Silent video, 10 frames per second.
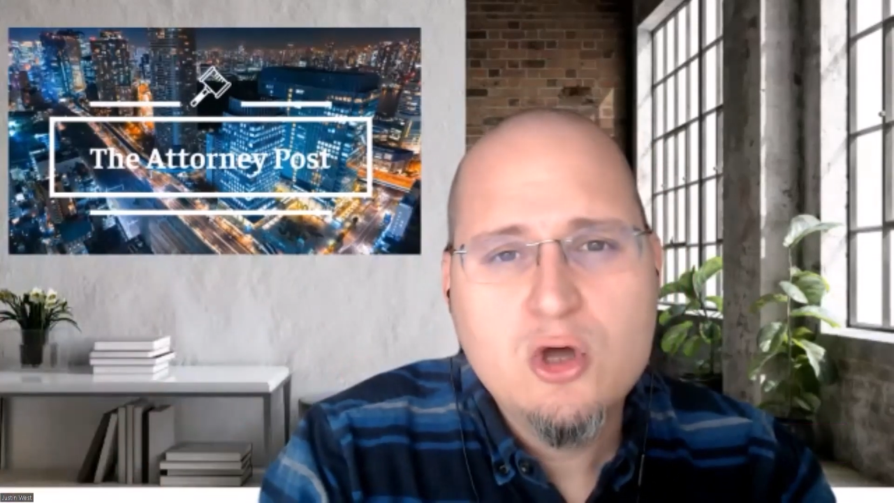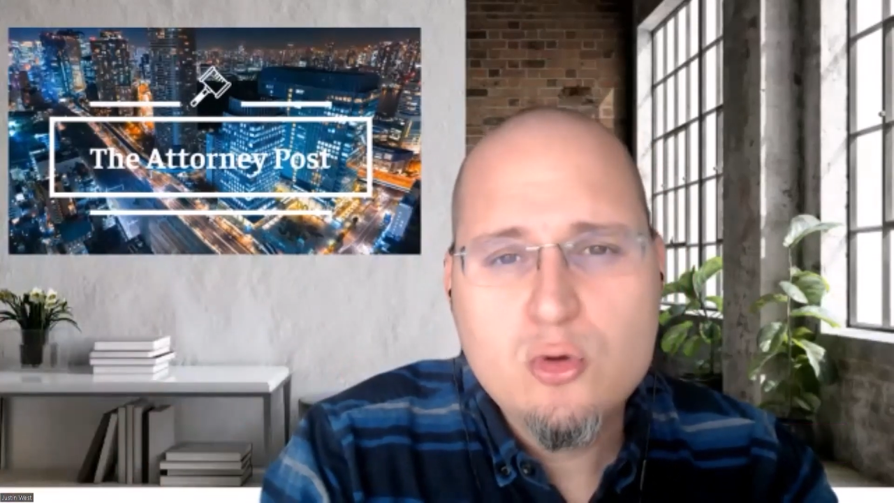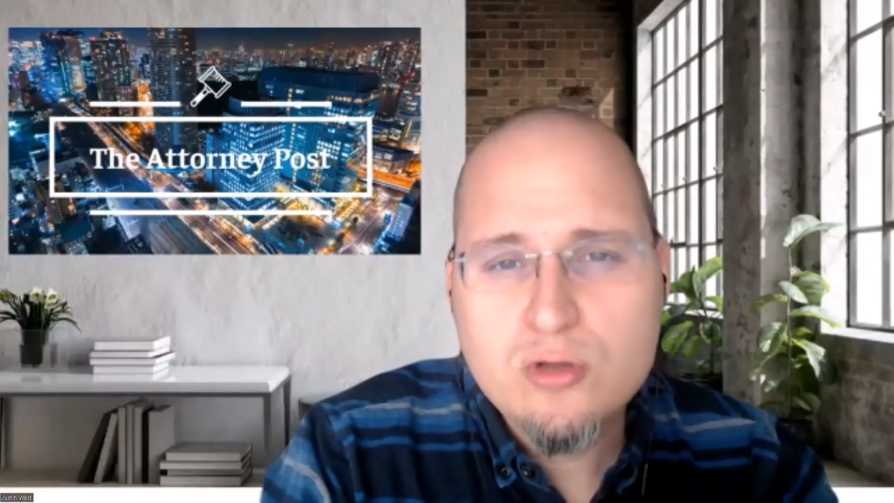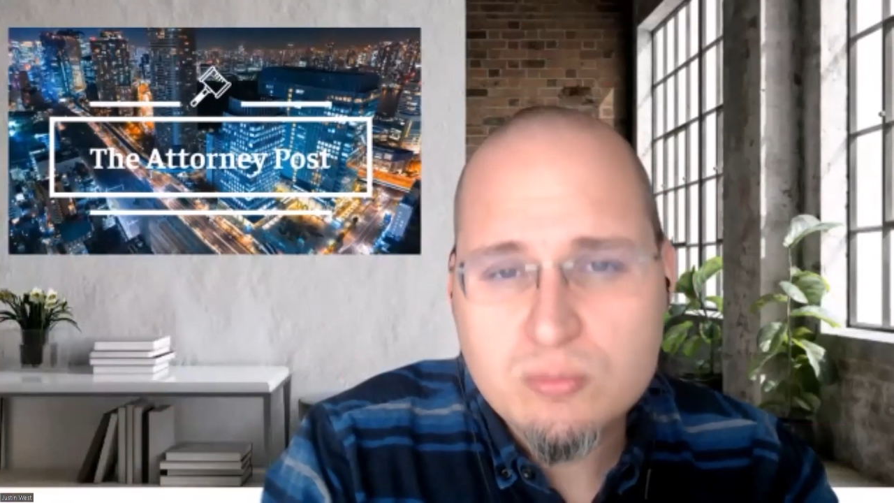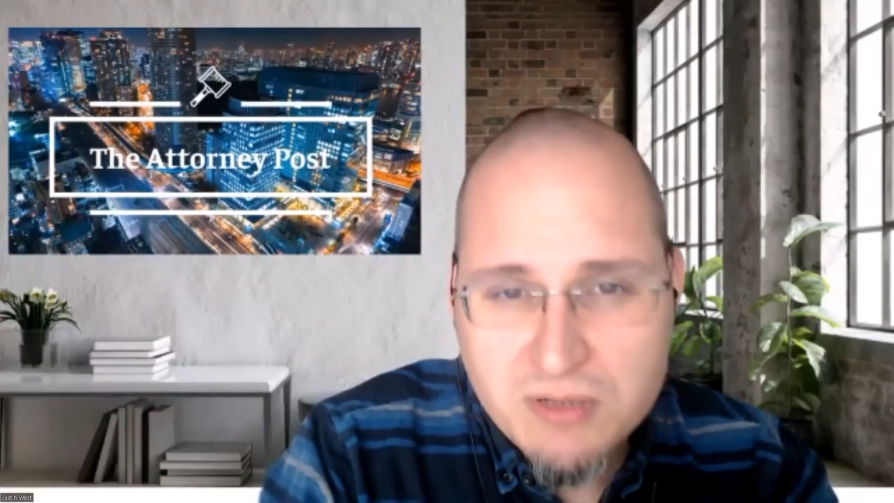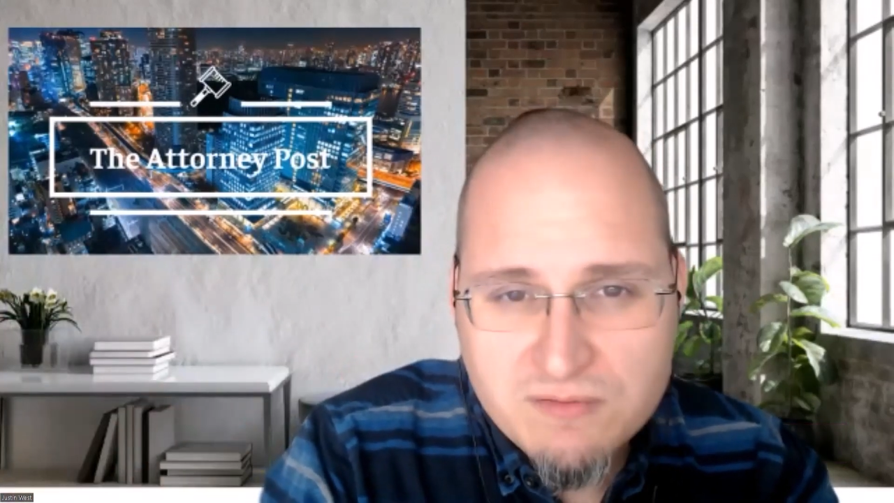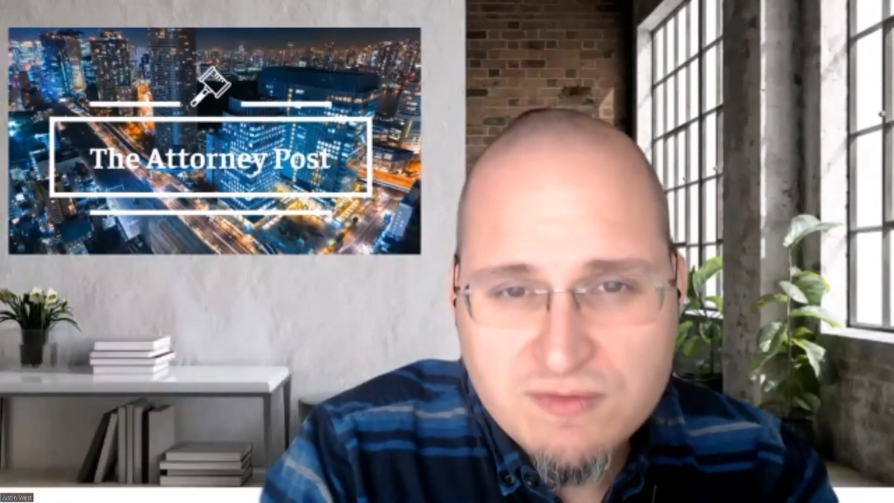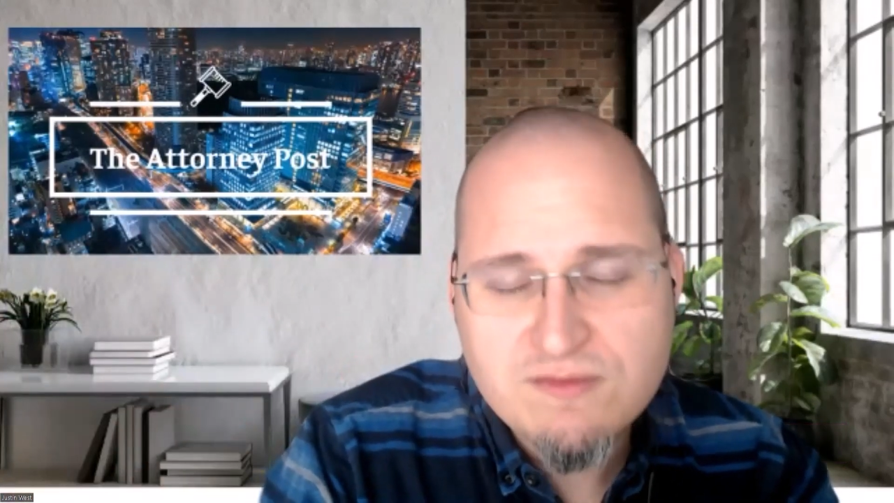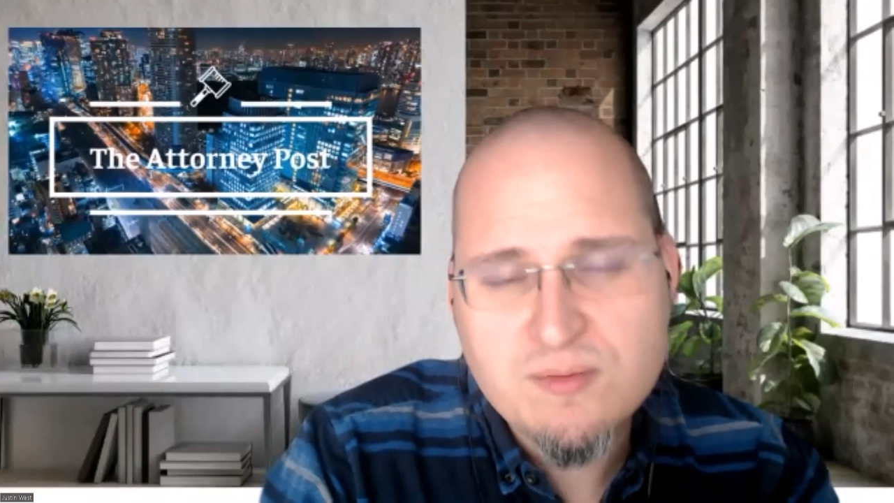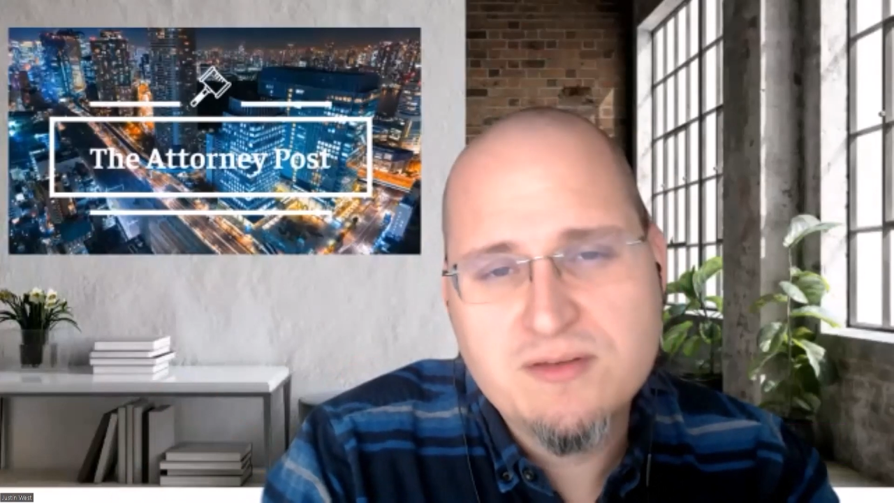who could
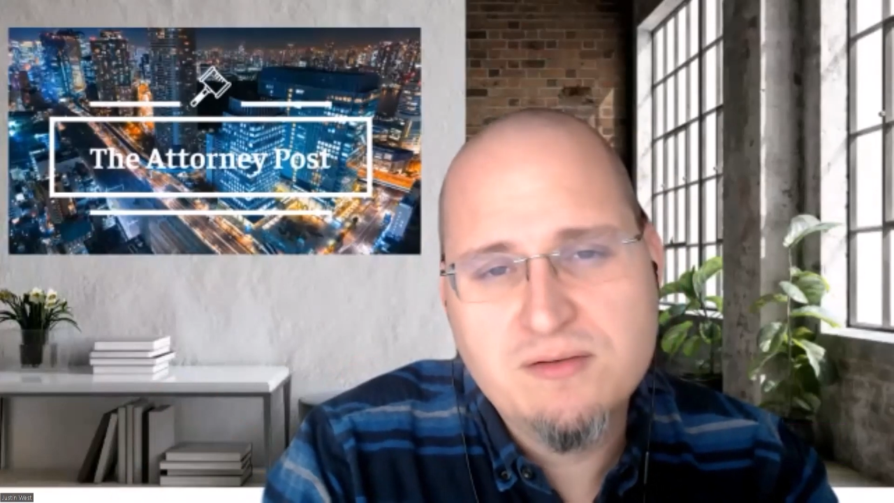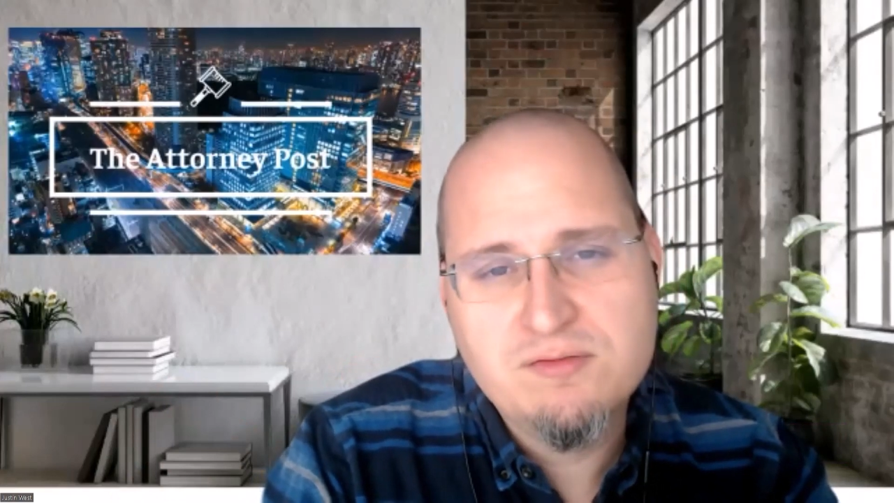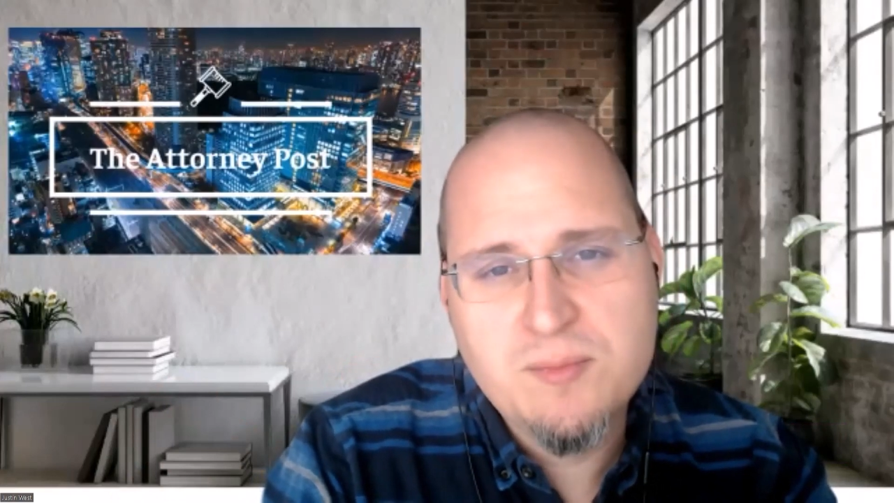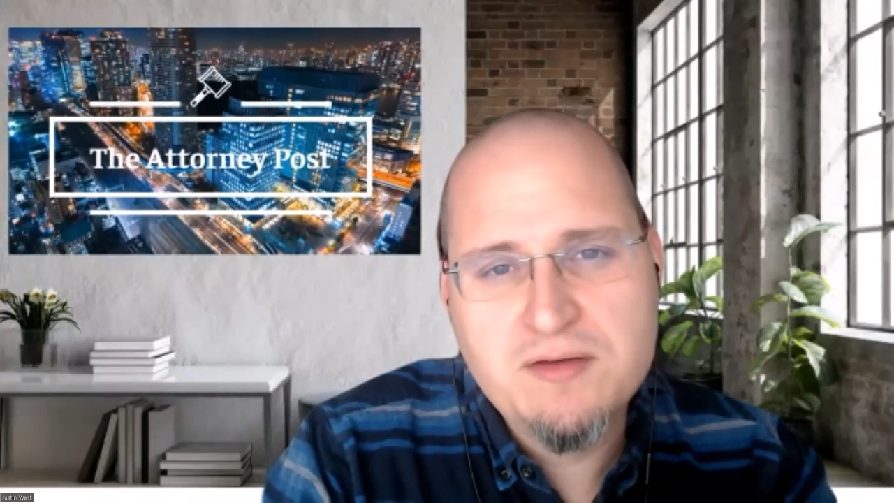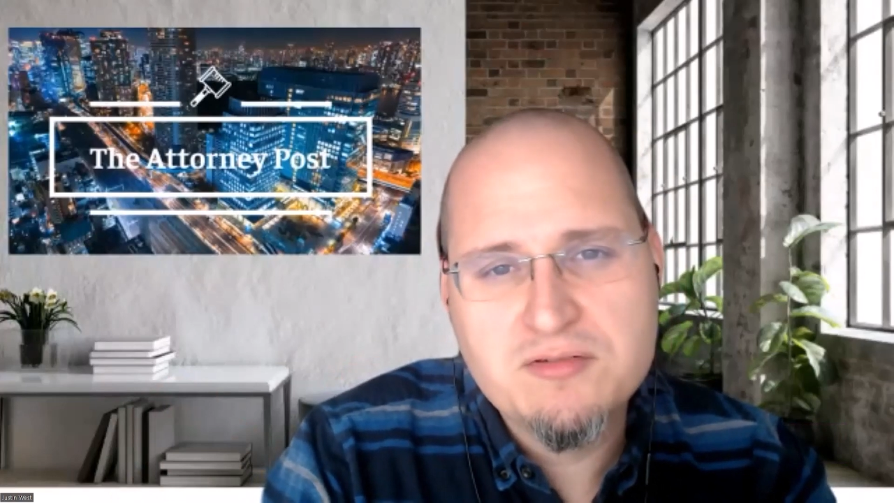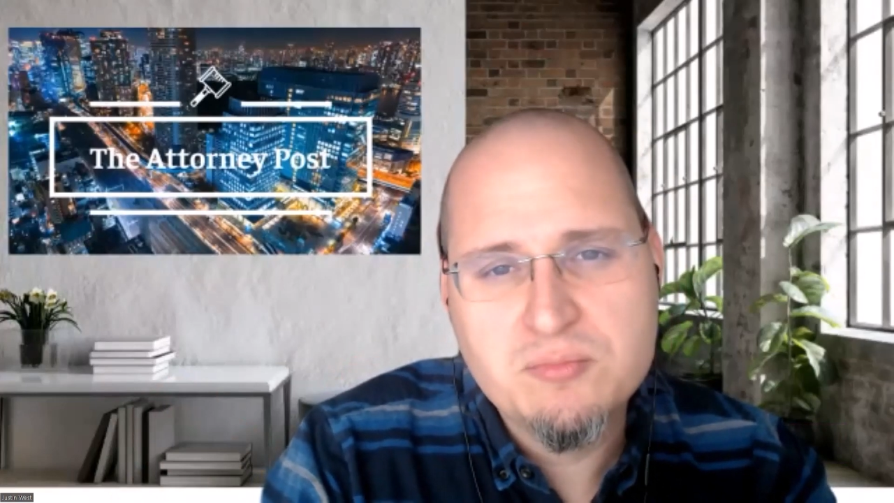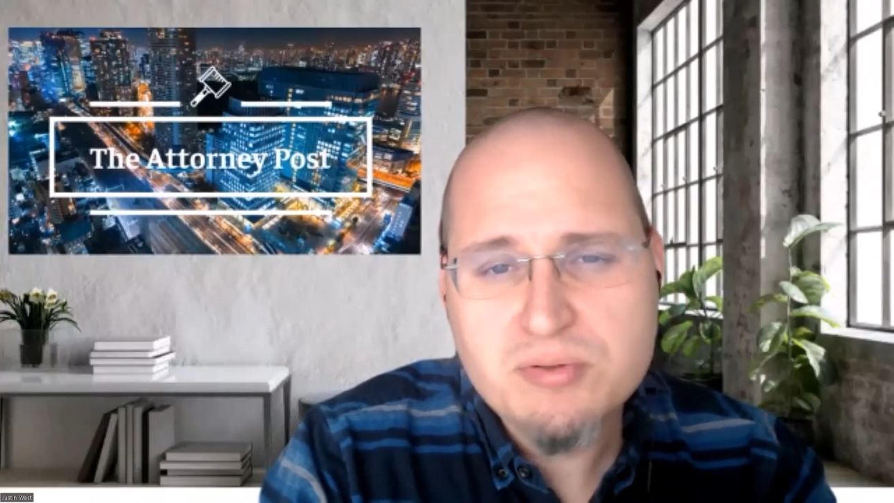benefit from this information,